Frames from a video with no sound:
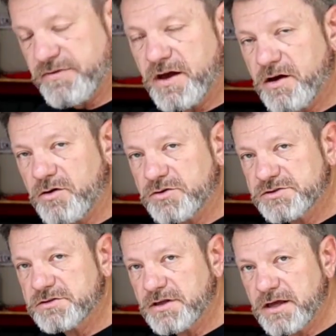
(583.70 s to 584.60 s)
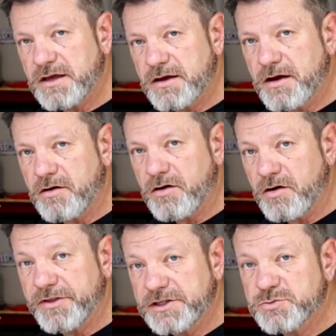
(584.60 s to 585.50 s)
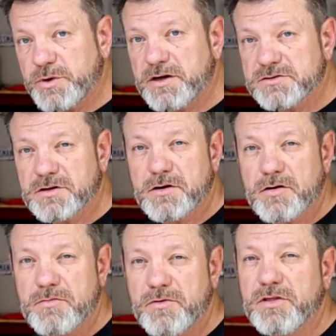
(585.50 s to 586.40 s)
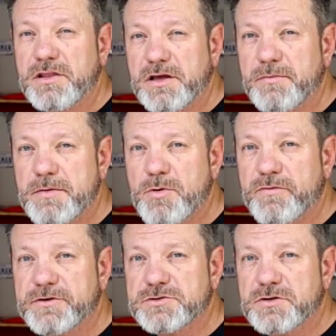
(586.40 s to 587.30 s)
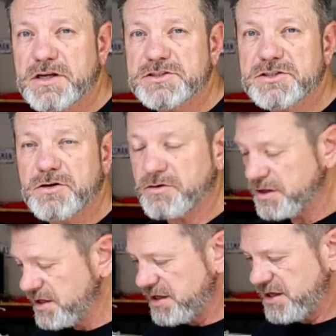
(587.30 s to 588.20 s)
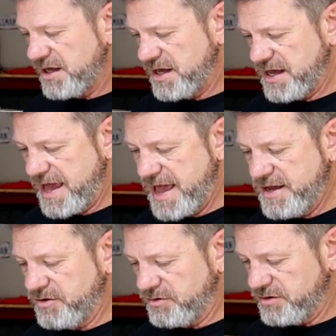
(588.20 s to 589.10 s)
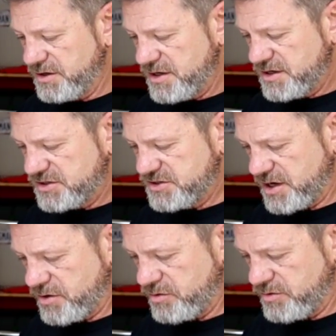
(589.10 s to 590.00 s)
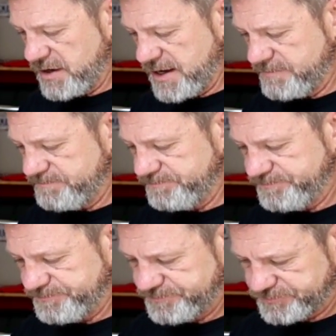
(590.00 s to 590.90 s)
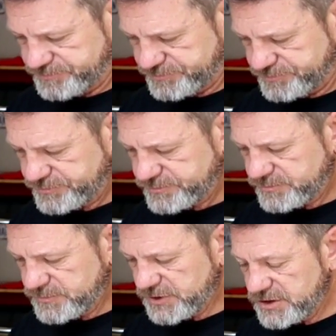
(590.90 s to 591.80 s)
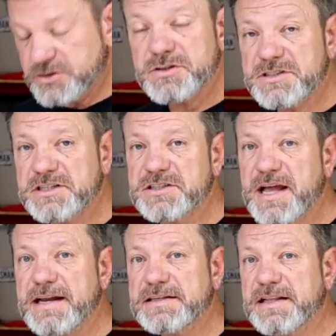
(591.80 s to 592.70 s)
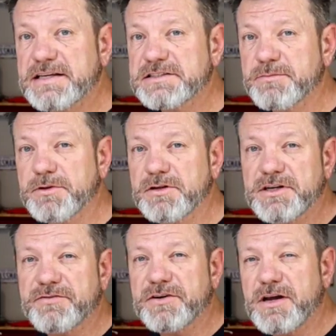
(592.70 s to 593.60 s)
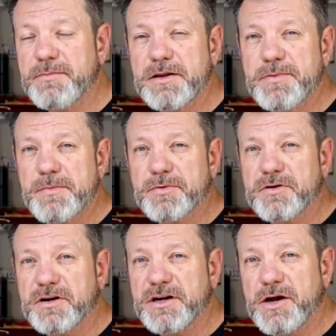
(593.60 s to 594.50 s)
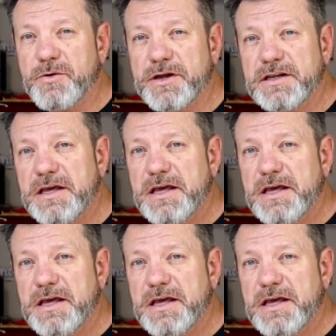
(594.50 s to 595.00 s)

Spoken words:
holes on these wheels are a little bit more of a traditional angle, so so essentially I had to lace them a little different. Not many people are going to know it.